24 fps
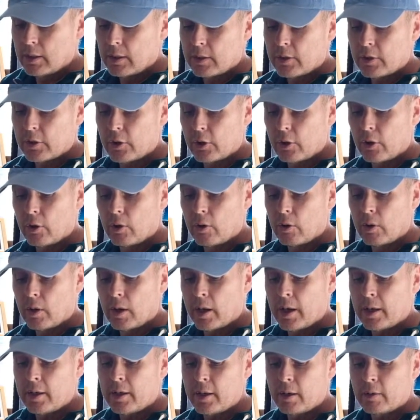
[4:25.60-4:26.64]
So
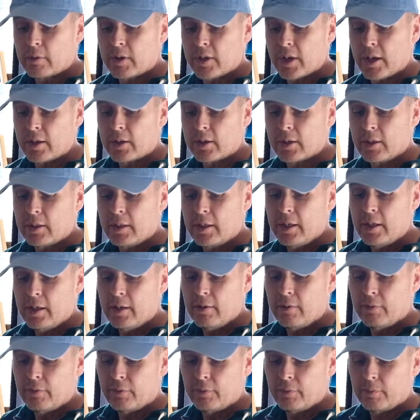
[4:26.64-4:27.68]
I now tend to
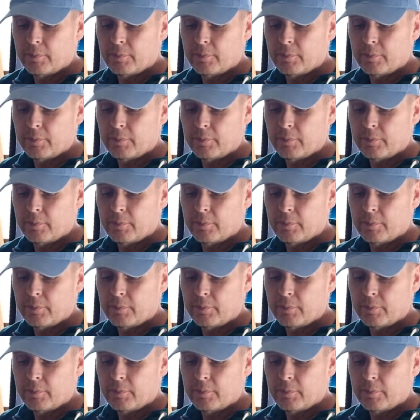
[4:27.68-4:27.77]
leave